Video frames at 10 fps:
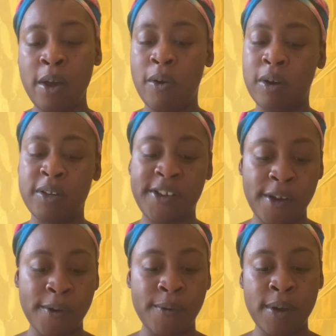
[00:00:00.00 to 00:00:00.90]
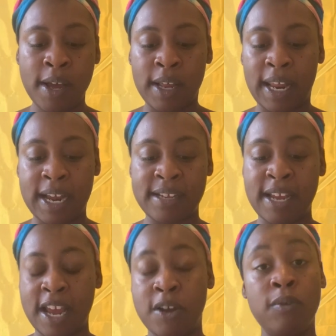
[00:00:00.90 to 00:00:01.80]
Or two, like I
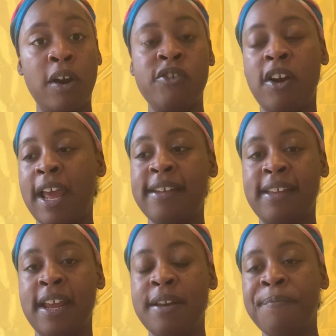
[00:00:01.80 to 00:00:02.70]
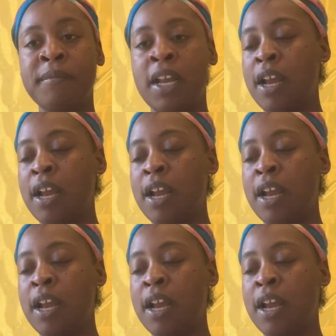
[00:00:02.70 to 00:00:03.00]
said, you learned your lesson